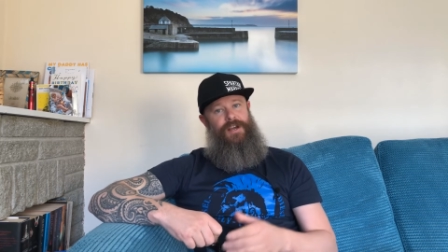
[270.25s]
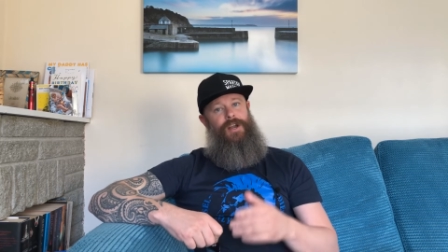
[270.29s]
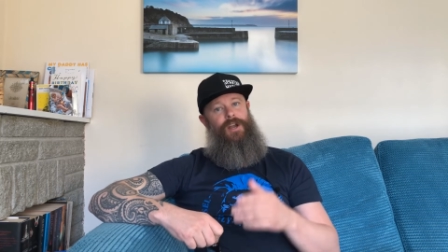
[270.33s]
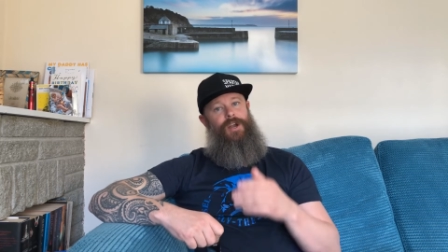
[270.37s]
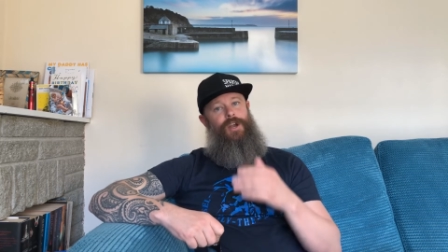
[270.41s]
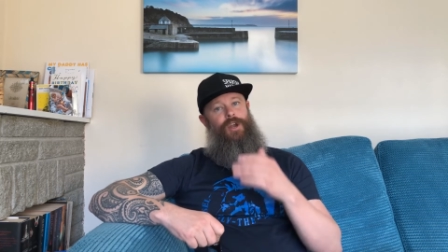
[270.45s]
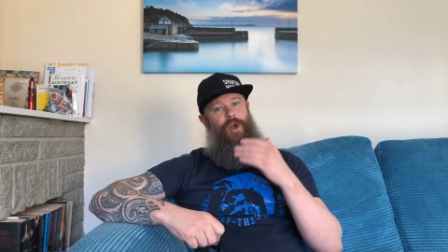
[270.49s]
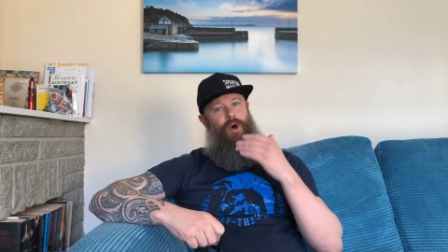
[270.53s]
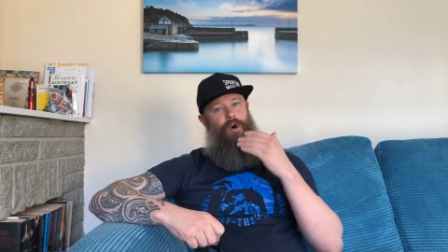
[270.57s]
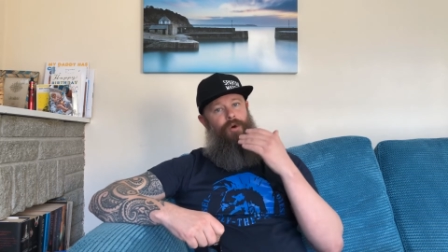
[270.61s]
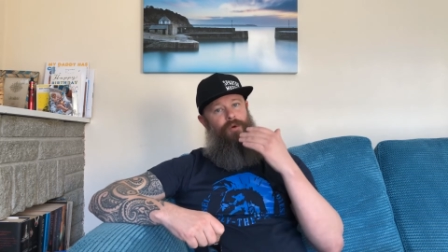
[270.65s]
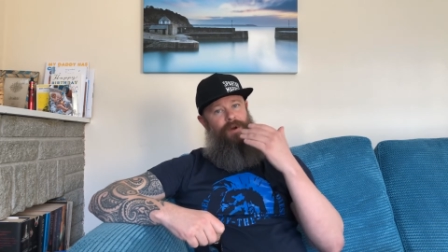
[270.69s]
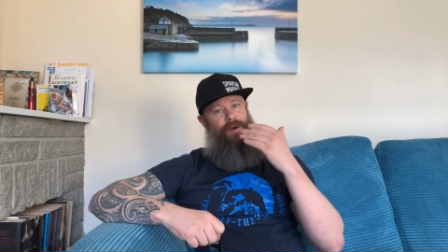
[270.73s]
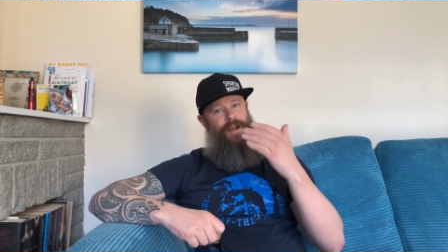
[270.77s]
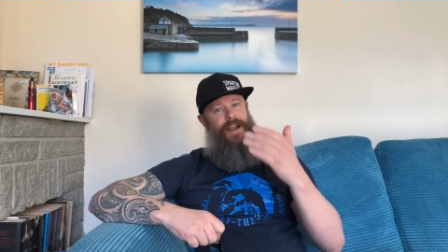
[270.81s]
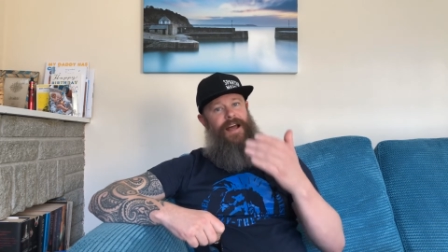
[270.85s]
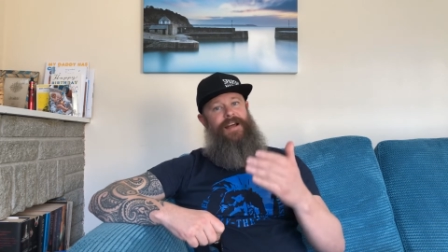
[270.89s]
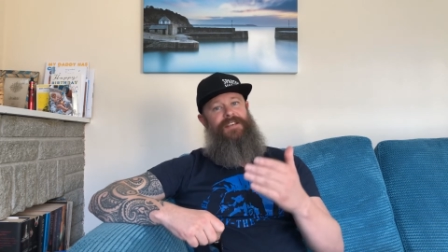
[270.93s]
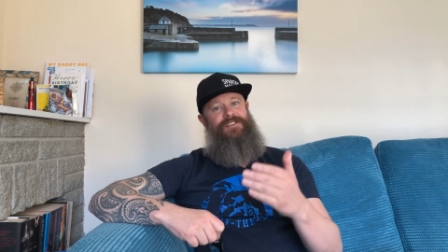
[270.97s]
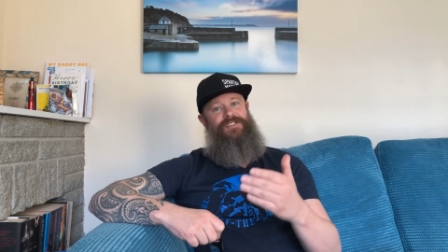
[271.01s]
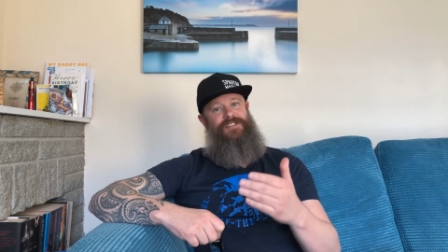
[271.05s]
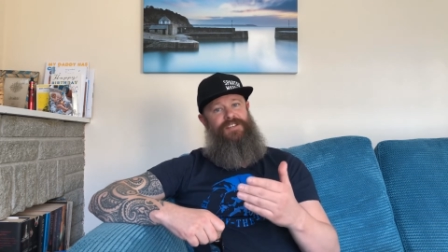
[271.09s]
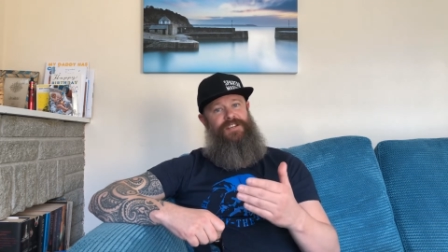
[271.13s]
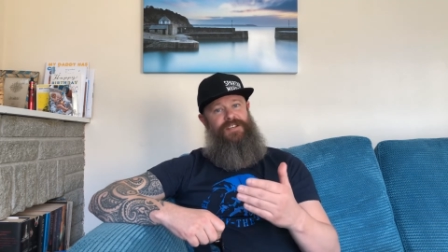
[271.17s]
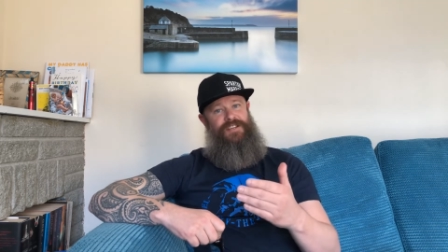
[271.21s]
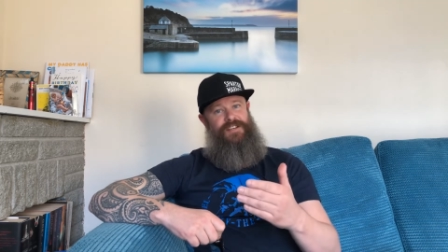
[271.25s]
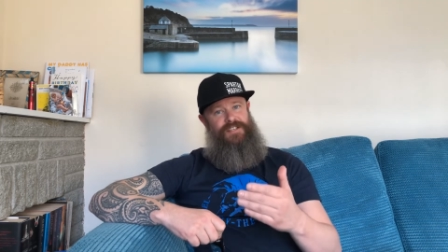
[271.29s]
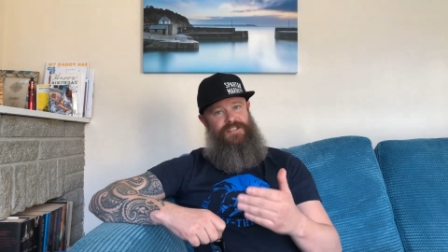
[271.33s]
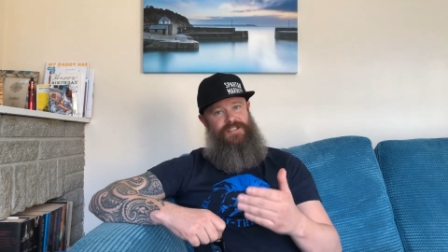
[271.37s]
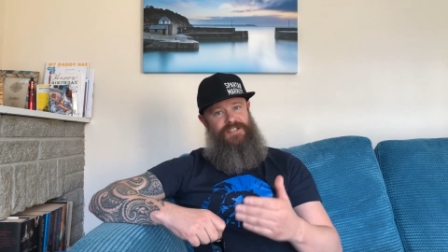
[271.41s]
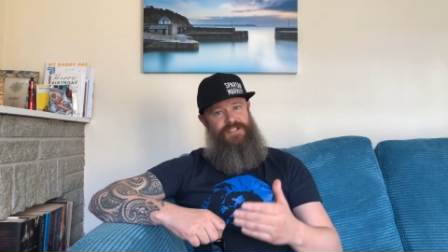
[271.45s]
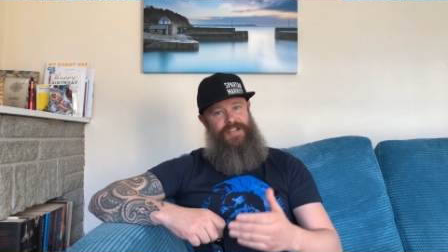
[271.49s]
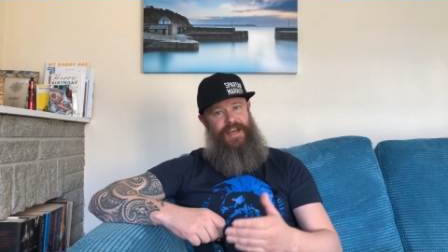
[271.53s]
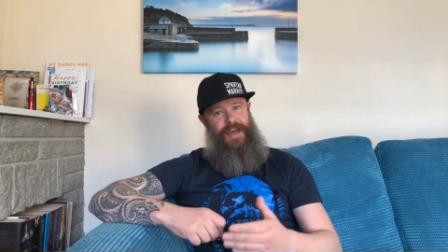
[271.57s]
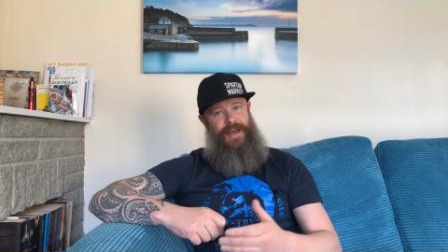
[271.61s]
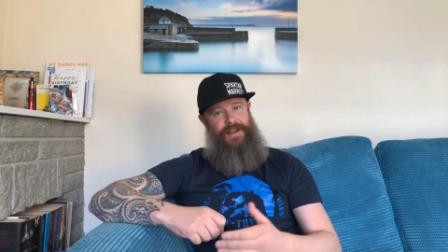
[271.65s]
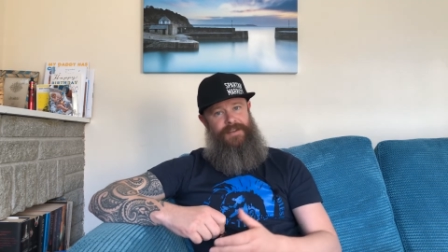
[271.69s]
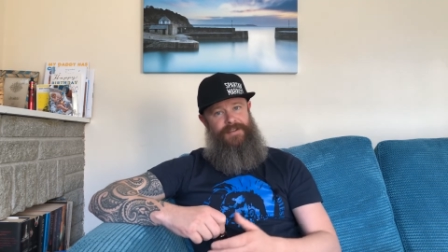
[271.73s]
long lasting
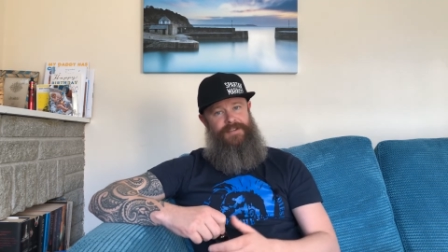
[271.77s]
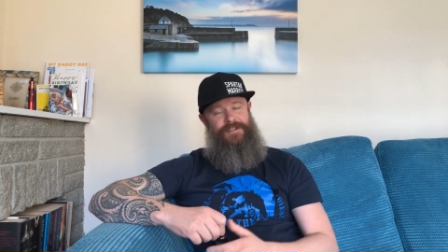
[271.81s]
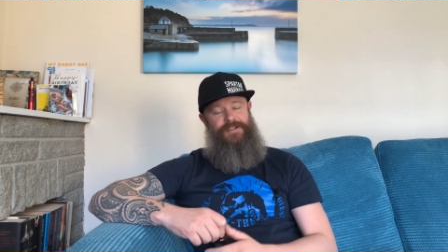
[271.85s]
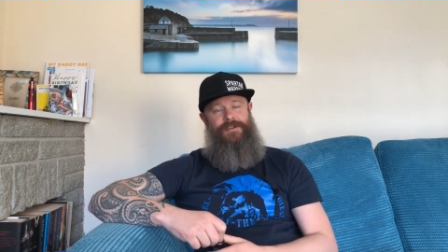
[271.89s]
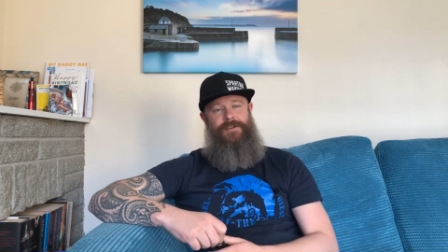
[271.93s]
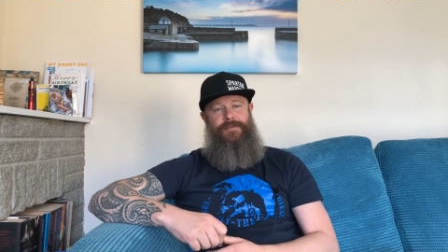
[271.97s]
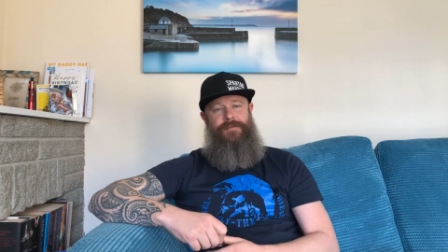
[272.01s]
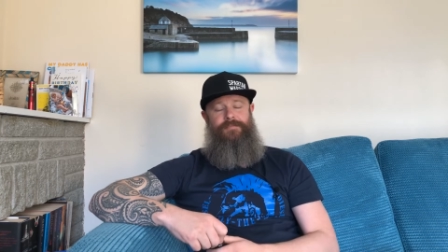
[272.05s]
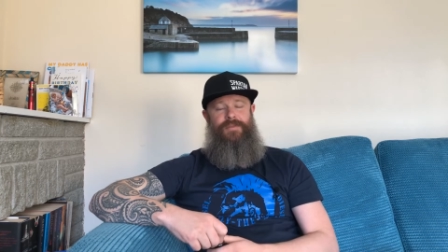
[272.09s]
scent